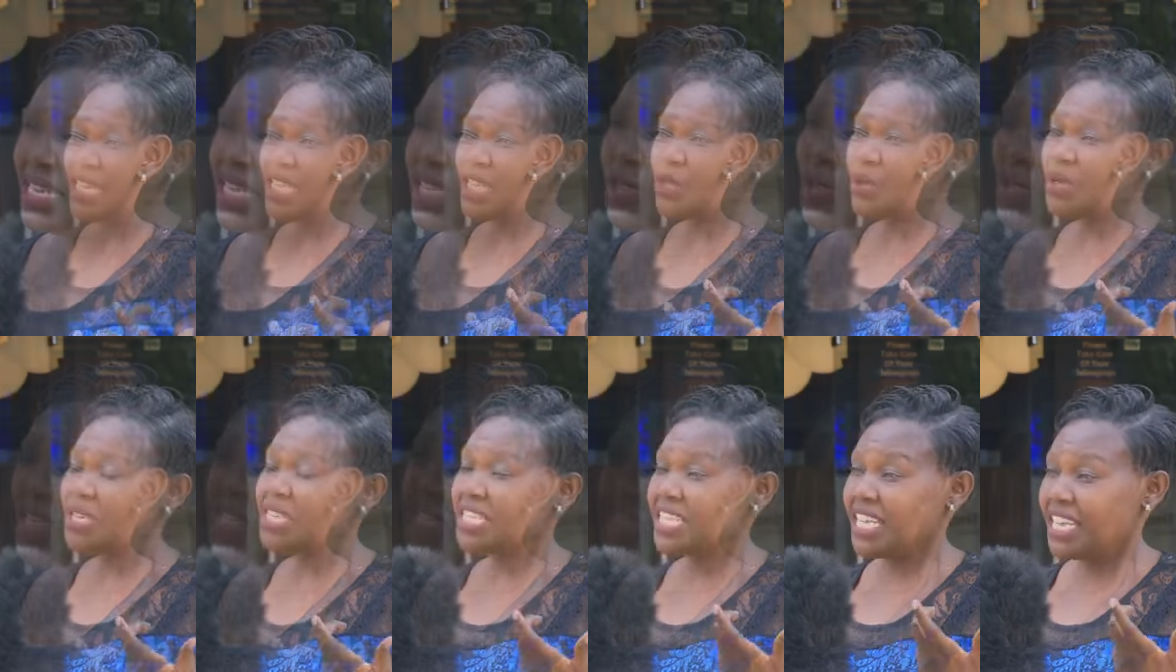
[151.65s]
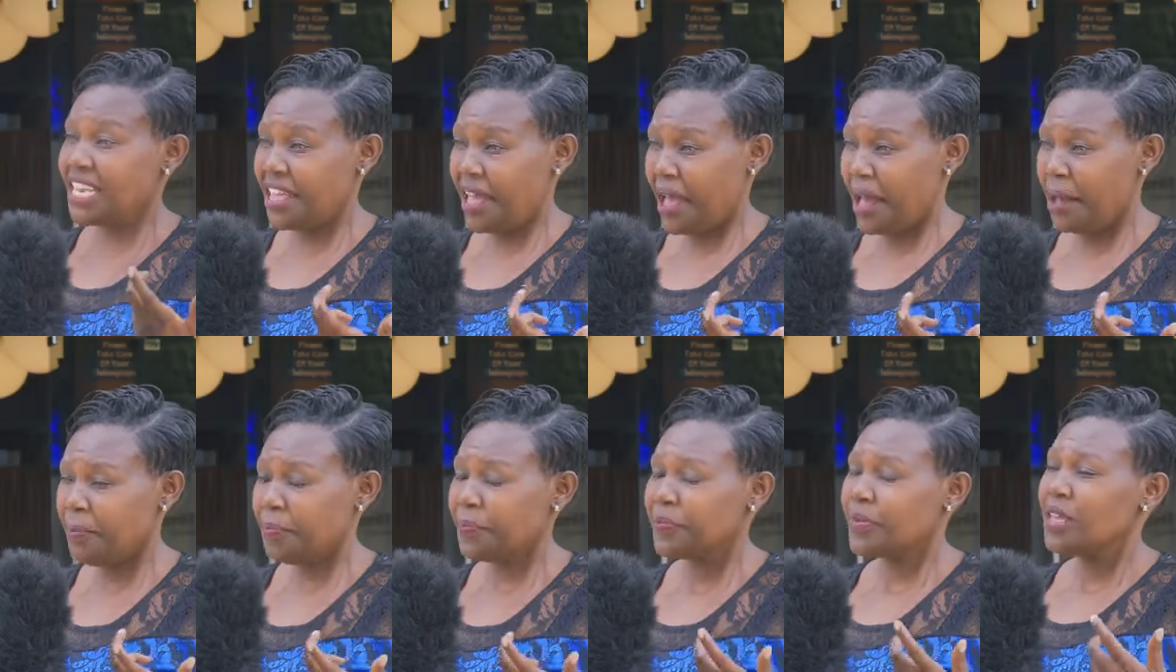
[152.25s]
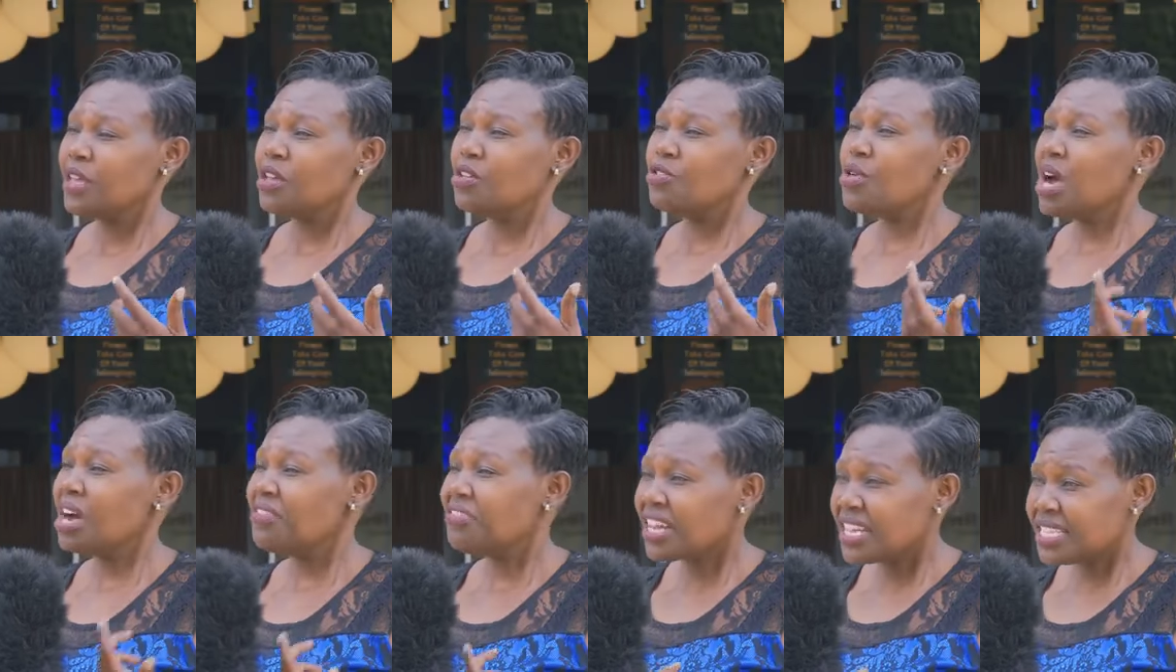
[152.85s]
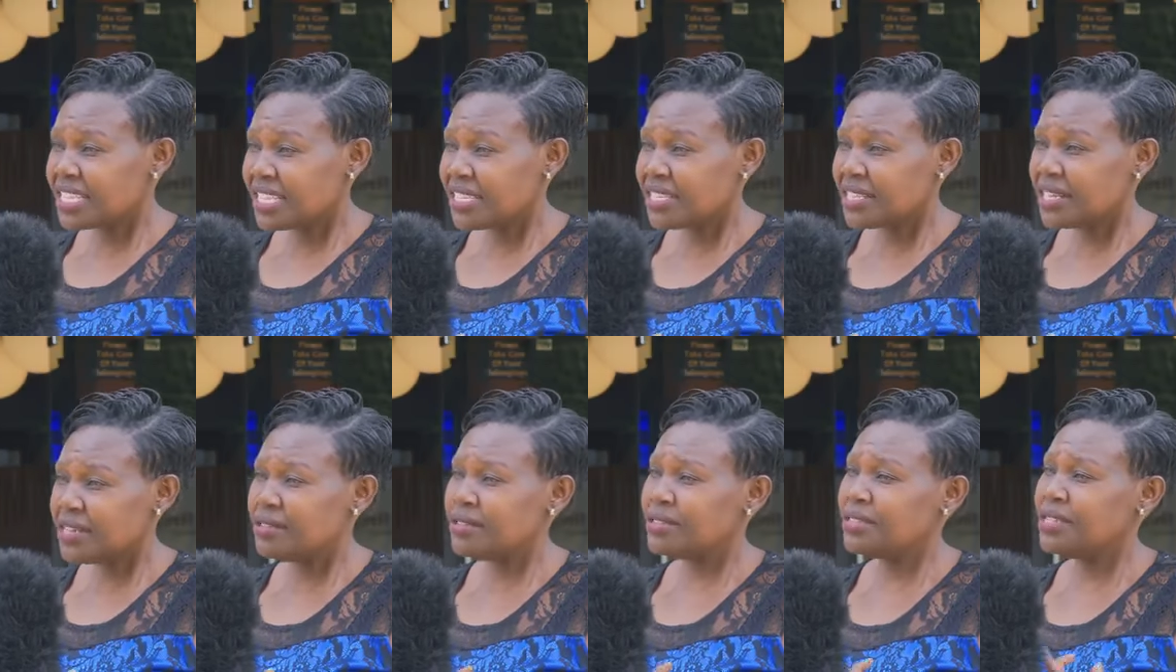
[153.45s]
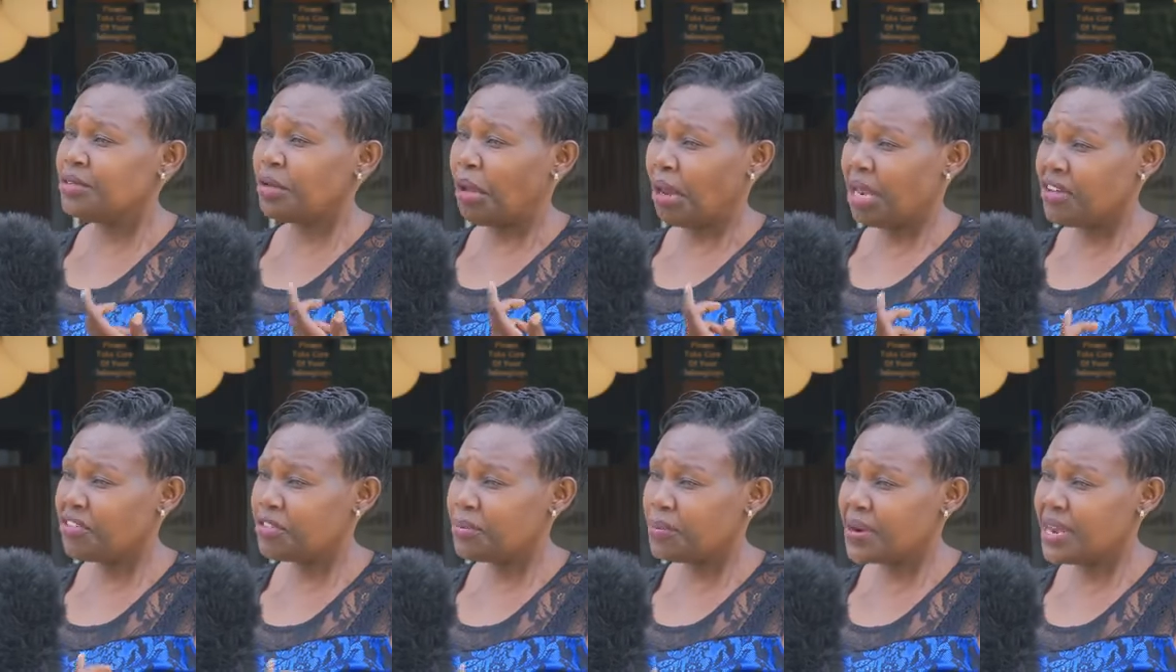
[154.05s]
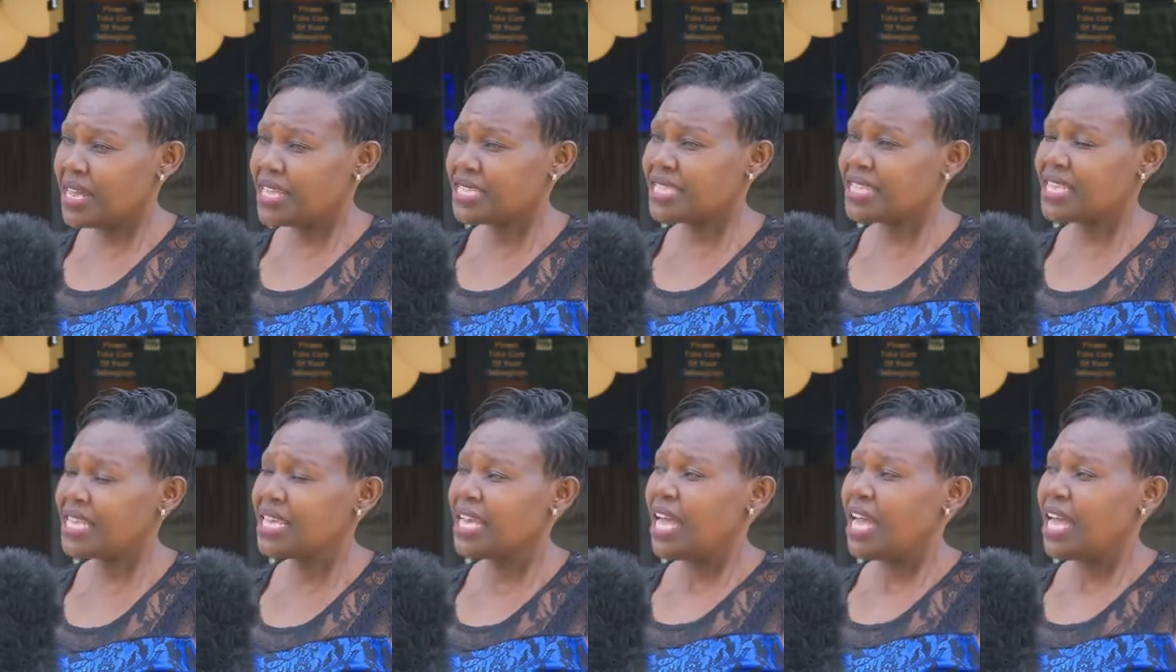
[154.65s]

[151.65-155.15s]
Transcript: So he said, yeah, you have cancer cells in your left breast,